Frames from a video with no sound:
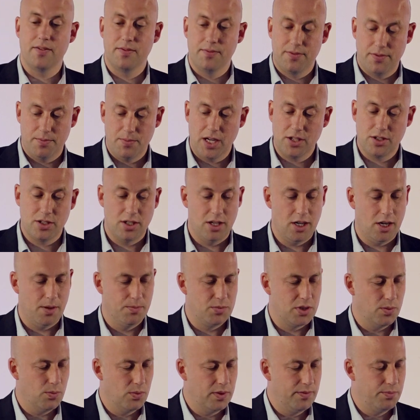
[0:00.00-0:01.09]
information hubs
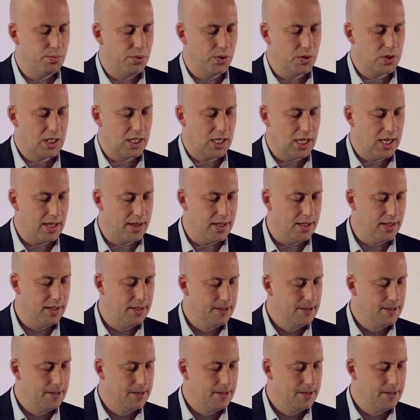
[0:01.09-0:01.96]
that we've put together.